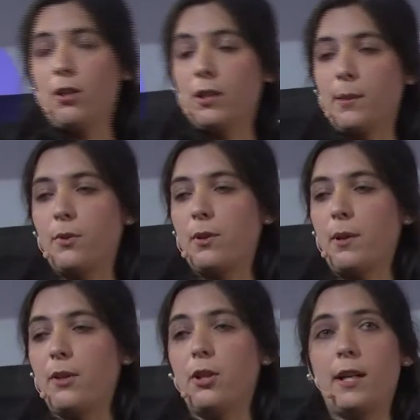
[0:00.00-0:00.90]
These are
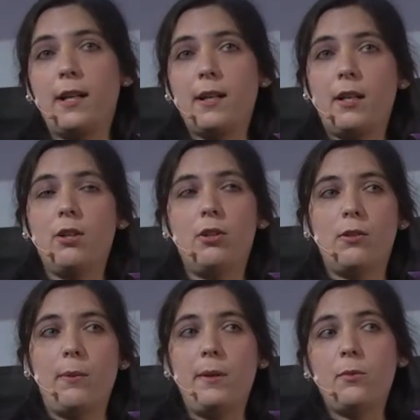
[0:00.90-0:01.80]
small
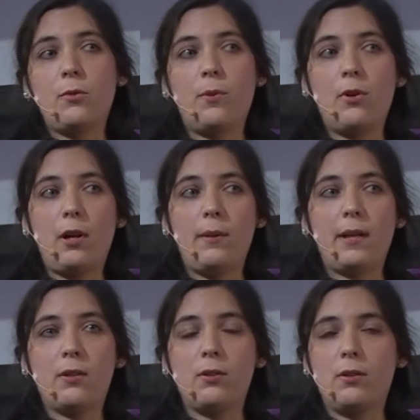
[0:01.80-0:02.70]
functionalities,
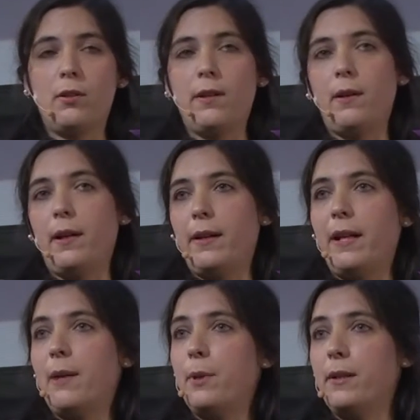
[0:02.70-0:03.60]
and
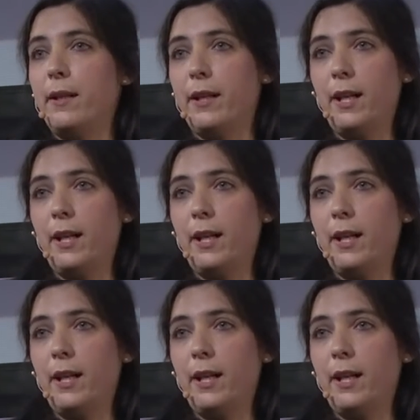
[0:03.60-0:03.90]
here we